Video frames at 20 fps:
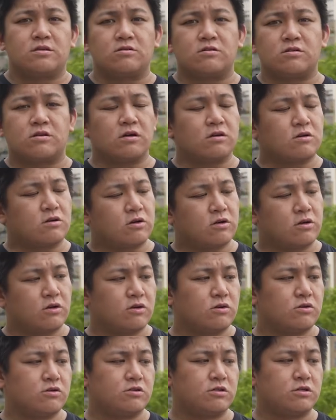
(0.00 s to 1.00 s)
So the
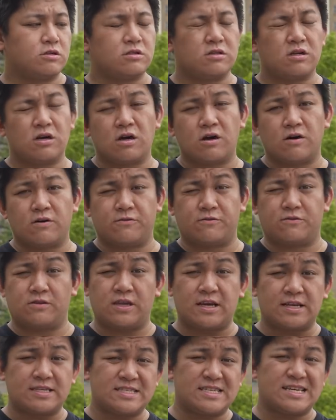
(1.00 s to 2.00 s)
conclusion of
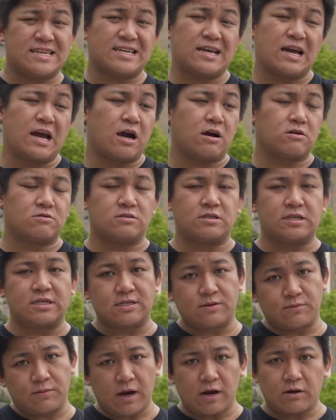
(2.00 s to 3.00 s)
testing out
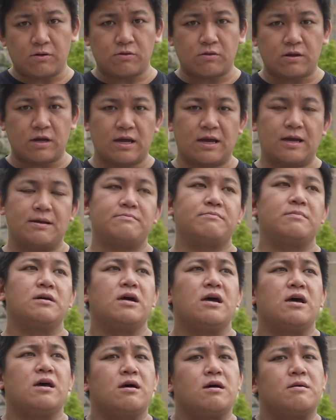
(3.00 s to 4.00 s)
this Wiralcam,
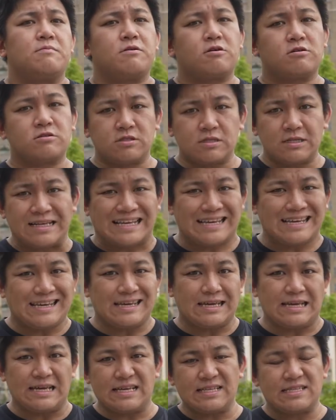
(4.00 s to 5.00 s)

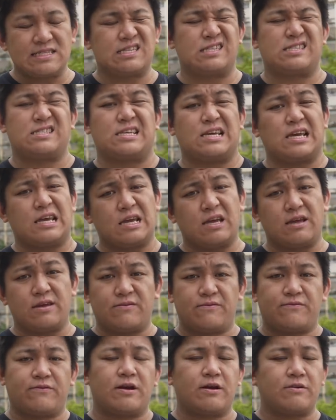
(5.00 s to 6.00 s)
personally it's a
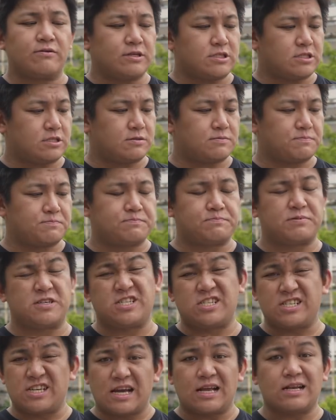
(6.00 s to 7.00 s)
very
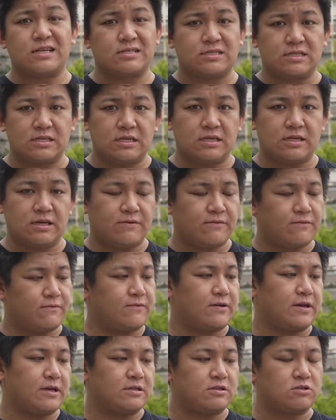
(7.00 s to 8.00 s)
specialty
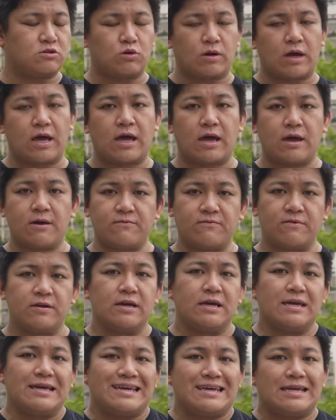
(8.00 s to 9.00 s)
thing to have.
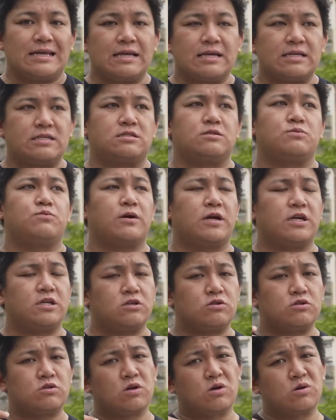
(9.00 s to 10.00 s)
It is when
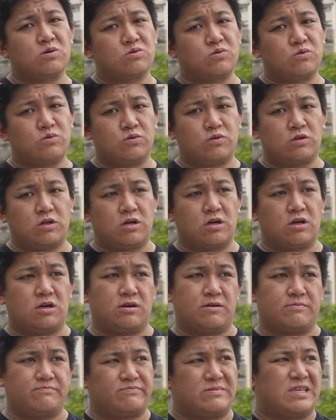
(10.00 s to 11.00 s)
you don't,
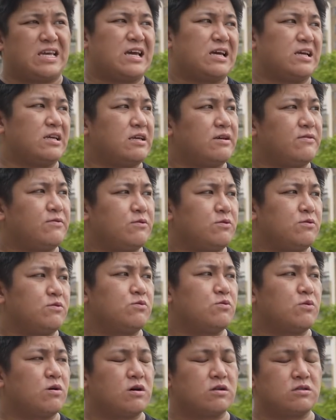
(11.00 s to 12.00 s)
yeah, if you
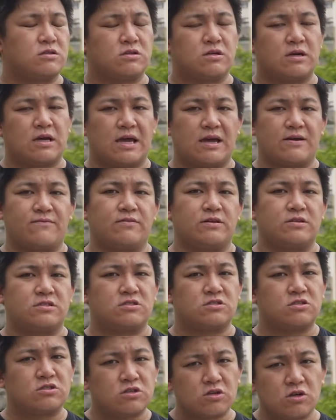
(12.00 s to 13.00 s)
want to have a
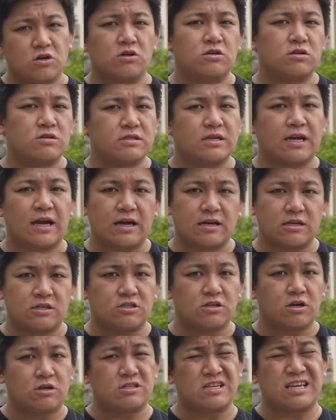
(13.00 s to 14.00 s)
certain kind of
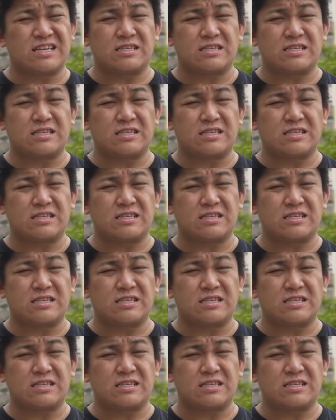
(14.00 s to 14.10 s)
shot,